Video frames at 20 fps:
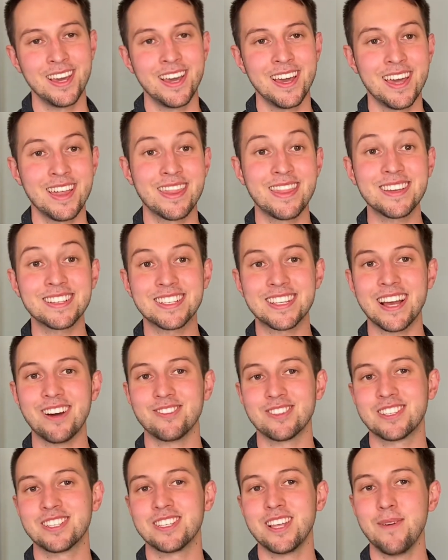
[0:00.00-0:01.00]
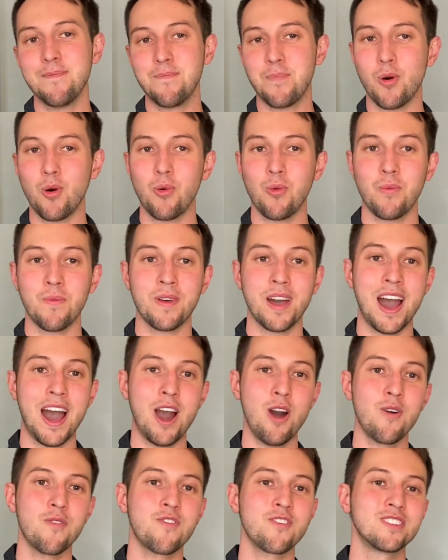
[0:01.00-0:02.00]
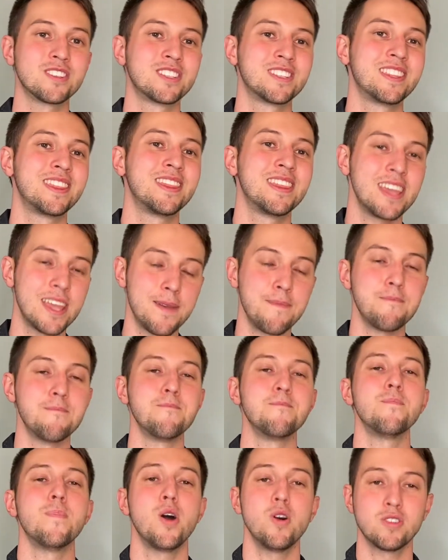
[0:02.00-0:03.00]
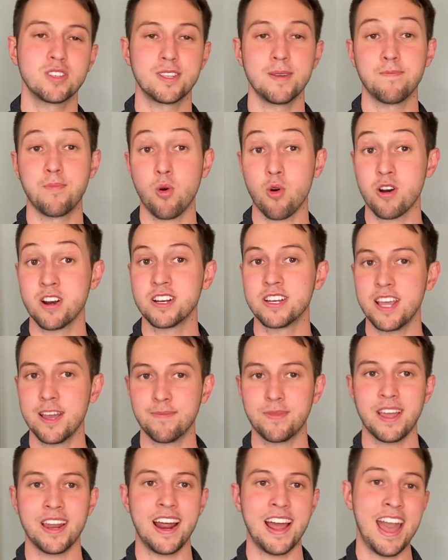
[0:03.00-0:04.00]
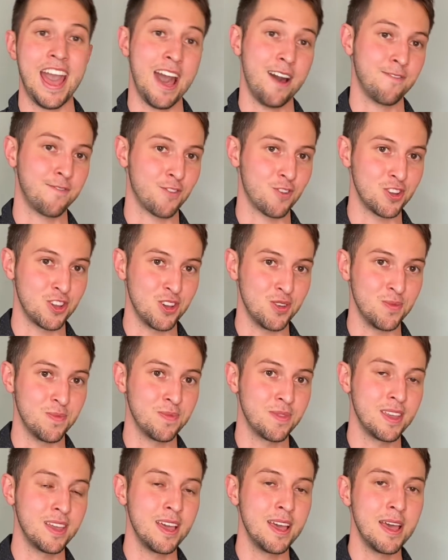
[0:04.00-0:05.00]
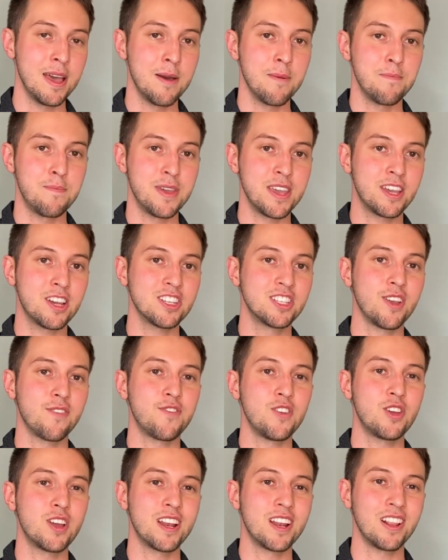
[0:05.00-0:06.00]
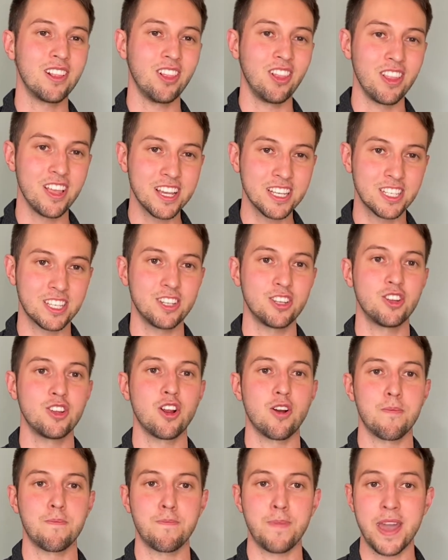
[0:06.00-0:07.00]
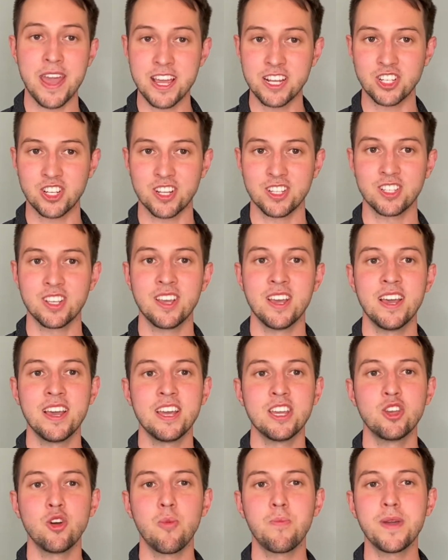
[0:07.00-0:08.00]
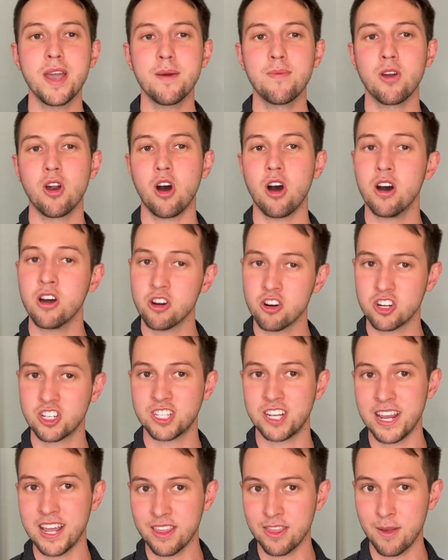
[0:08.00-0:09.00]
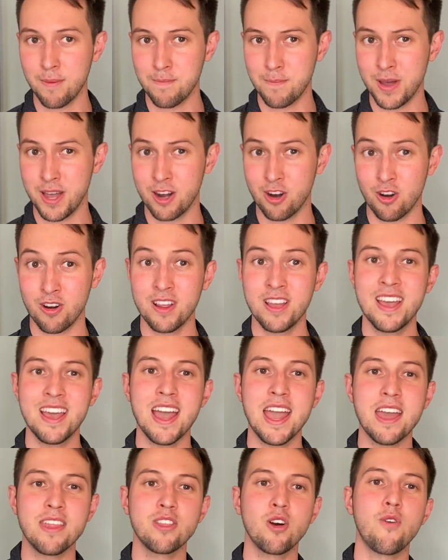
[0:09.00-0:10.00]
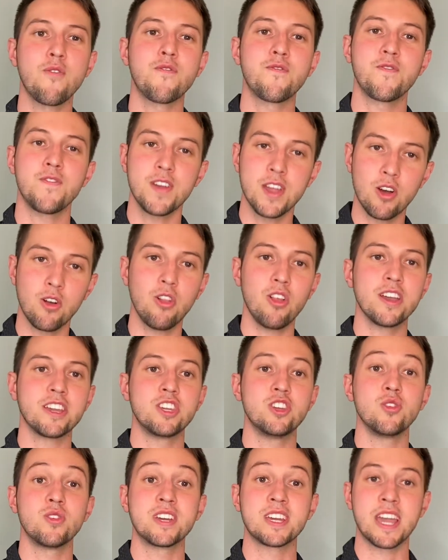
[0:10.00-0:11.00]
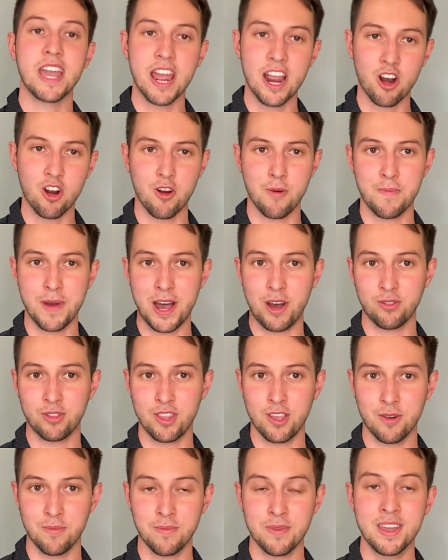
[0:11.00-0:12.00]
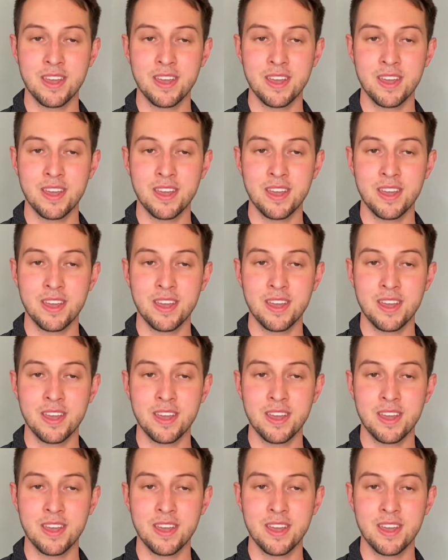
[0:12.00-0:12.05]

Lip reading: This sounds simple, however, it's the most important tip that I have for you. Because if you can listen to your patients, you'll be able to understand them better, and they'll feel like you care about them.